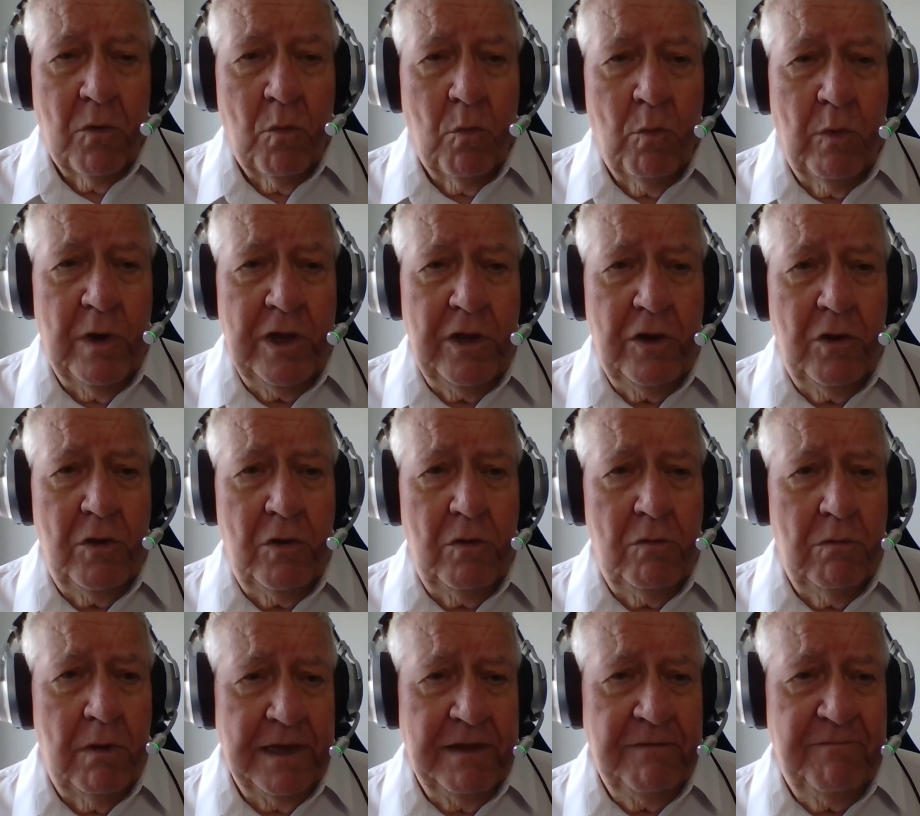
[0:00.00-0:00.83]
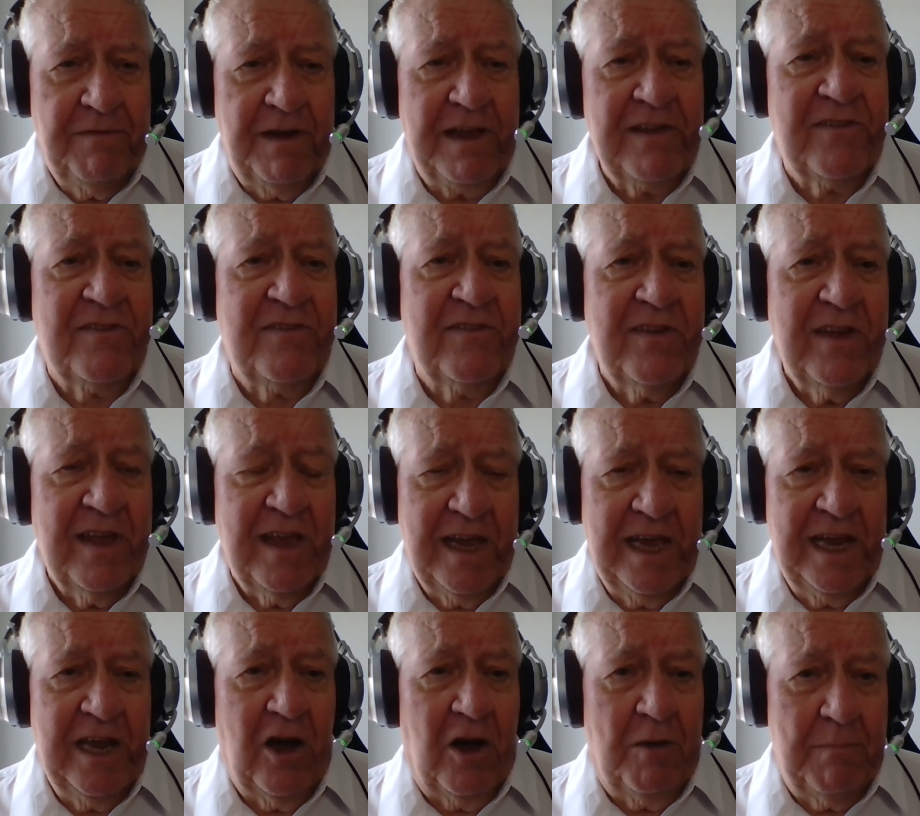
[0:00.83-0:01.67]
when you invest
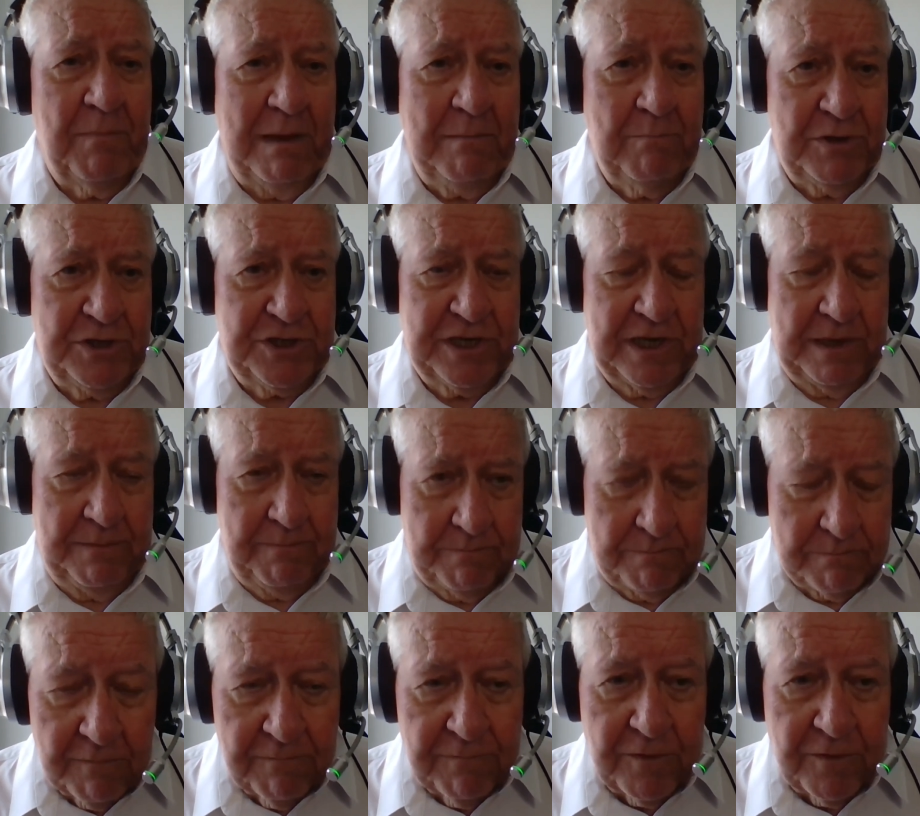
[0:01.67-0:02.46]
in our membership